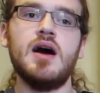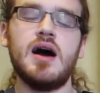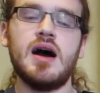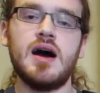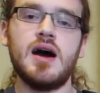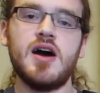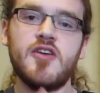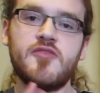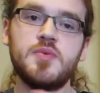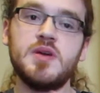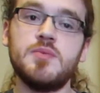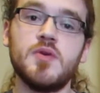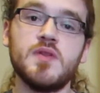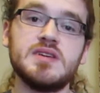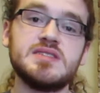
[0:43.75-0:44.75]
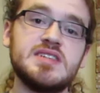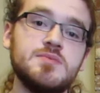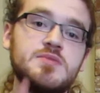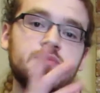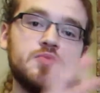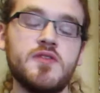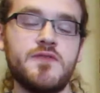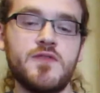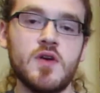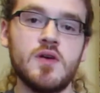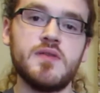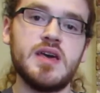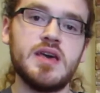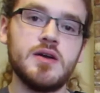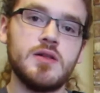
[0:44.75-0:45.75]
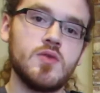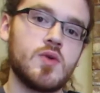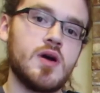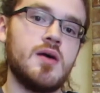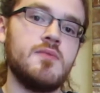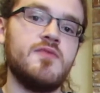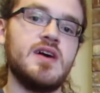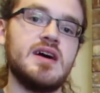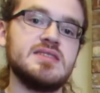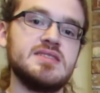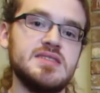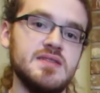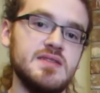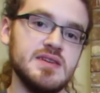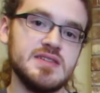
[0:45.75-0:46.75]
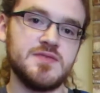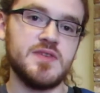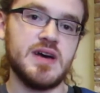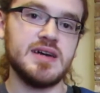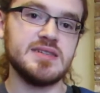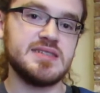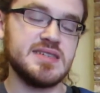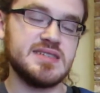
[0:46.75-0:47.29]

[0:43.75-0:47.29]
of people that seem to prefer the Hill-Rom vest to this vest.